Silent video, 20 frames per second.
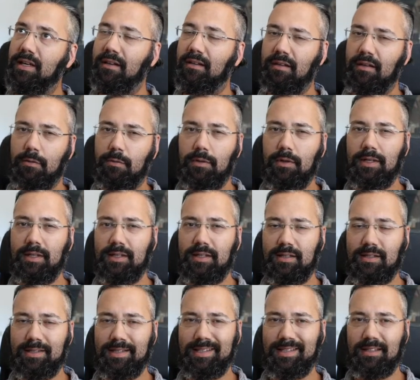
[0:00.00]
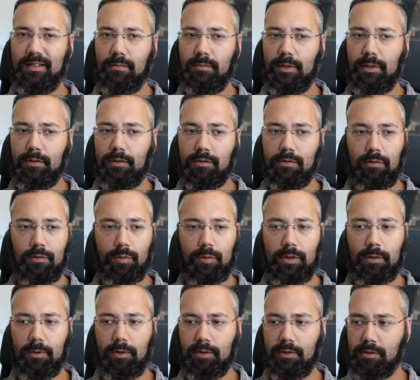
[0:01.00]
I think they said 16 meters or 20
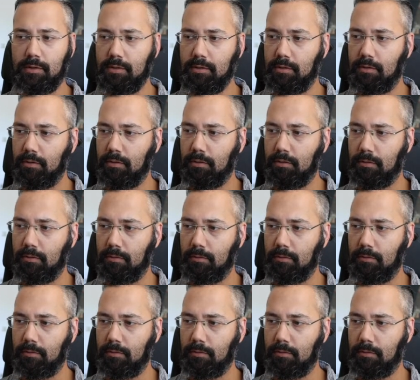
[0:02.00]
meters tall.